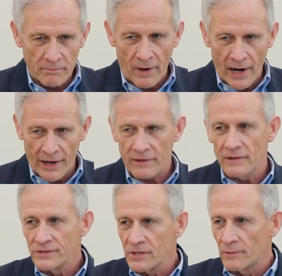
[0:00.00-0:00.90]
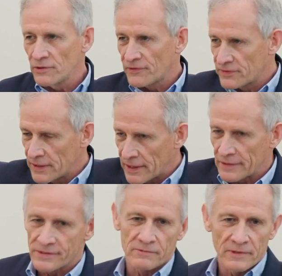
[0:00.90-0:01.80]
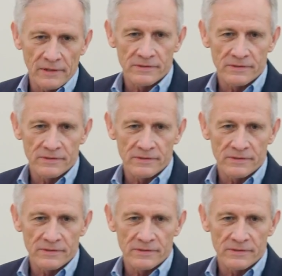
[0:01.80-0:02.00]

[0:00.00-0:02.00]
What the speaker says: admire, someone you think is